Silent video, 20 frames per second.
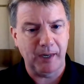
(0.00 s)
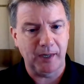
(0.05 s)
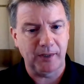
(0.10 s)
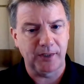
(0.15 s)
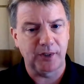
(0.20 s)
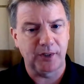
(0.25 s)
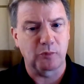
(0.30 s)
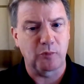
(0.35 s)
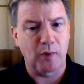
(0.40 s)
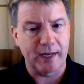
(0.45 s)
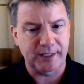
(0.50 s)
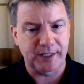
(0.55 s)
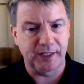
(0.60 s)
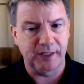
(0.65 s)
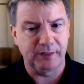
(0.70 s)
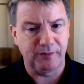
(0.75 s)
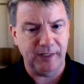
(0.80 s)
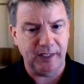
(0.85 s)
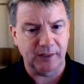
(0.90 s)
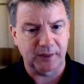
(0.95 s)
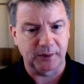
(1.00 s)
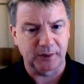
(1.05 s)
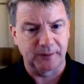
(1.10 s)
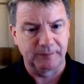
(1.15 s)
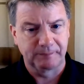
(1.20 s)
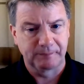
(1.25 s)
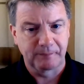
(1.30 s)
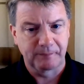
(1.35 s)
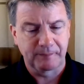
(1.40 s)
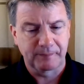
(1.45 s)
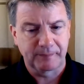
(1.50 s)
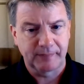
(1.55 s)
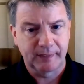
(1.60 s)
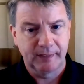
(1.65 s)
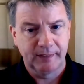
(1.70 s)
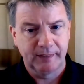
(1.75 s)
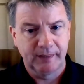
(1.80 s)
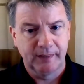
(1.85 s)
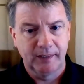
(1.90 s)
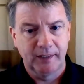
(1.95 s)
compared to the rest of the vehicle.
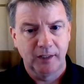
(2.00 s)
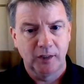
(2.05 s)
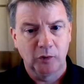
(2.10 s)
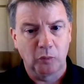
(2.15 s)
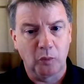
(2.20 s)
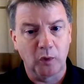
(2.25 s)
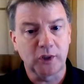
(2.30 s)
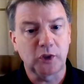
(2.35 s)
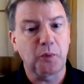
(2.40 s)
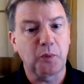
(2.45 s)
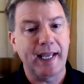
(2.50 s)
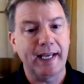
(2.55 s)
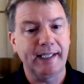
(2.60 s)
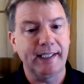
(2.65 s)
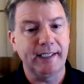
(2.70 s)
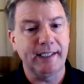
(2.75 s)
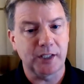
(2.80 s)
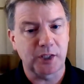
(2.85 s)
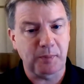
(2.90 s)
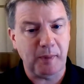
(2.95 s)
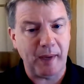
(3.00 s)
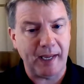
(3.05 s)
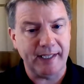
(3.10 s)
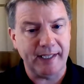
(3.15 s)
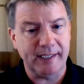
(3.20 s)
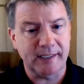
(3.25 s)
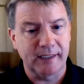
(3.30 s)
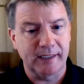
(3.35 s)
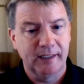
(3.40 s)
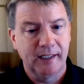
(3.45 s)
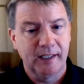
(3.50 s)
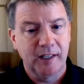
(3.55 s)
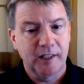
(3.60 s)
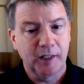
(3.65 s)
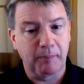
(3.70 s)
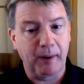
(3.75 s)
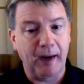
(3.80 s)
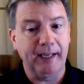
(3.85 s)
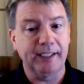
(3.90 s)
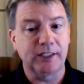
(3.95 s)
Once we get into space,
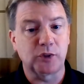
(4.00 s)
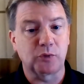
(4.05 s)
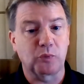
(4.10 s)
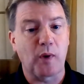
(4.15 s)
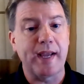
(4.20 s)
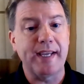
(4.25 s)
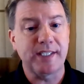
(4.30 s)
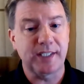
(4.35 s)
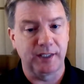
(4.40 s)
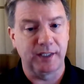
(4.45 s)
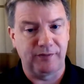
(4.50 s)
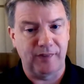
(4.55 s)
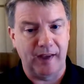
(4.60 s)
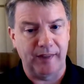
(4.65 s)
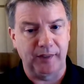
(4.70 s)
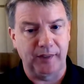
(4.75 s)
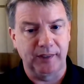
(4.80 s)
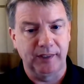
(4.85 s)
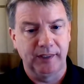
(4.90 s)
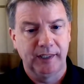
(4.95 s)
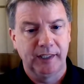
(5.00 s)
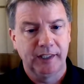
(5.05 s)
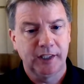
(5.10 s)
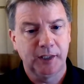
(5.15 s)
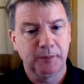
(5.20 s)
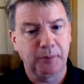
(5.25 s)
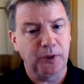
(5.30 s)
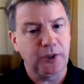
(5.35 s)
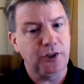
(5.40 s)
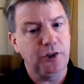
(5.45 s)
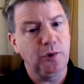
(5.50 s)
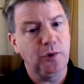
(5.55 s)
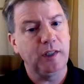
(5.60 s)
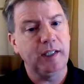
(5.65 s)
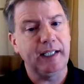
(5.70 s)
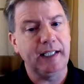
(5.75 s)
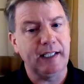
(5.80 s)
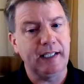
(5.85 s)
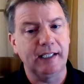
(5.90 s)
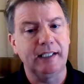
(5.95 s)
the pilots raise the feather to put
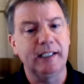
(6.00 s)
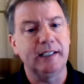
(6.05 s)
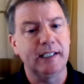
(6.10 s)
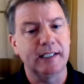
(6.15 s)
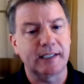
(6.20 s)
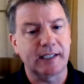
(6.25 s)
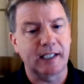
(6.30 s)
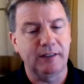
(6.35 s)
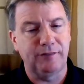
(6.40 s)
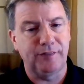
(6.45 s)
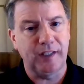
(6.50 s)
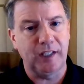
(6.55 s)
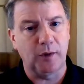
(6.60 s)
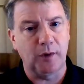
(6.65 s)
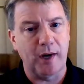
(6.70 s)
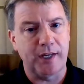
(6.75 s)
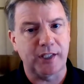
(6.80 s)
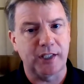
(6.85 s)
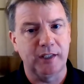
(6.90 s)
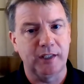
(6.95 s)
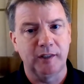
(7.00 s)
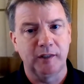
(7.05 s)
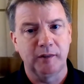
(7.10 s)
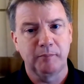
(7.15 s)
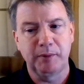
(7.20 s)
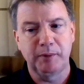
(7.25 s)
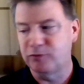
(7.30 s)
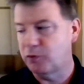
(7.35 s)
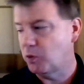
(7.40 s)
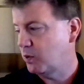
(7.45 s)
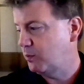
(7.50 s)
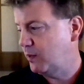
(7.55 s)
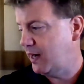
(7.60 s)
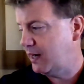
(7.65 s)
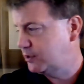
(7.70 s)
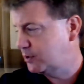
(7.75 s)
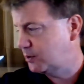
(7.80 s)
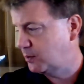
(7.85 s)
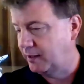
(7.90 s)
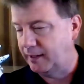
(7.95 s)
Unity into this configuration before
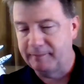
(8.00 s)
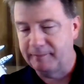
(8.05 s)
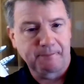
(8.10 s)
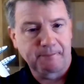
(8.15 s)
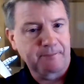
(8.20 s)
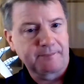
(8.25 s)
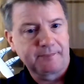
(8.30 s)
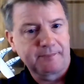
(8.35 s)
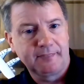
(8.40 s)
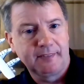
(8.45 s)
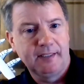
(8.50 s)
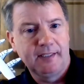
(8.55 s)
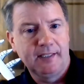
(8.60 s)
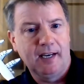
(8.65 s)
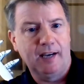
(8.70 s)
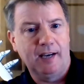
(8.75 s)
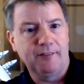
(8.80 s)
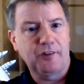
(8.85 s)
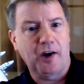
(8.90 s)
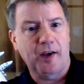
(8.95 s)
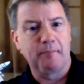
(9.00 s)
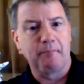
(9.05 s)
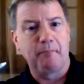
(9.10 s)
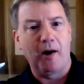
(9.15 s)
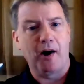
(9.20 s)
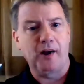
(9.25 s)
re-entry. I've got a